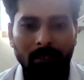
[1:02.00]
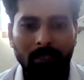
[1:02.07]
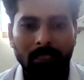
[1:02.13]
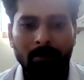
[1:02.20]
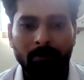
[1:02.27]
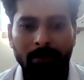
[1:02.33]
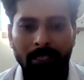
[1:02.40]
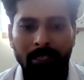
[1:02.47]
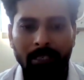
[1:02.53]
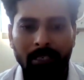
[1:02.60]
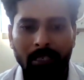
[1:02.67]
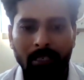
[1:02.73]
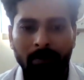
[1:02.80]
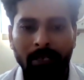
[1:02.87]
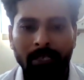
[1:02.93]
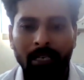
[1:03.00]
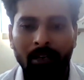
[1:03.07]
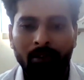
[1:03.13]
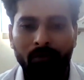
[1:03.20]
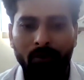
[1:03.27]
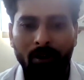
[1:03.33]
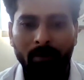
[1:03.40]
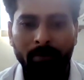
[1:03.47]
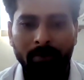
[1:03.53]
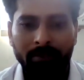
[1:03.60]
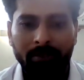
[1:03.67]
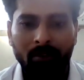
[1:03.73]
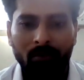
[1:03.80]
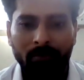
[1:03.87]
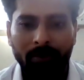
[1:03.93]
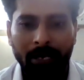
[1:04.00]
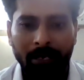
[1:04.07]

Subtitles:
It is mediated by the formation of